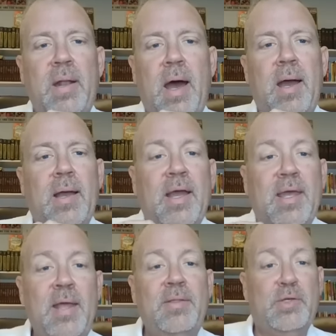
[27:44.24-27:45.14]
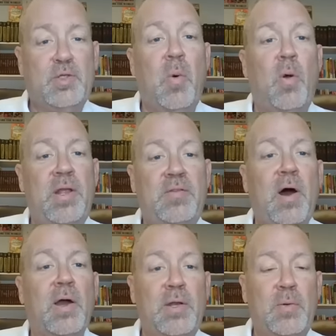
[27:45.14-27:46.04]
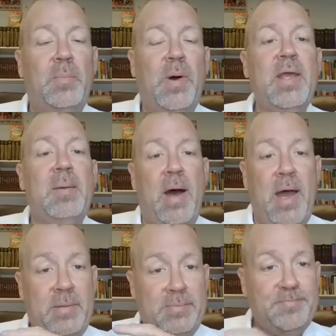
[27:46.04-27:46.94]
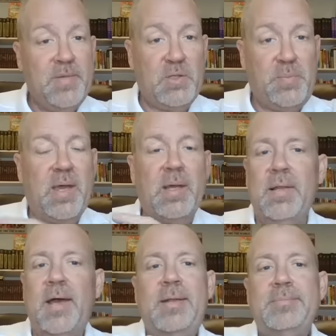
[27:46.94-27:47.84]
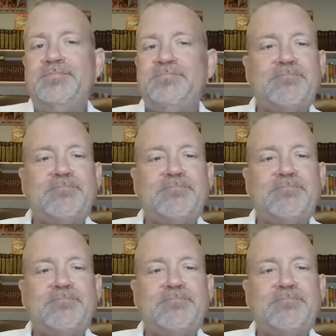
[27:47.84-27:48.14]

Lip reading: But I, again, this morning talking to a buddy of mine that's picking late,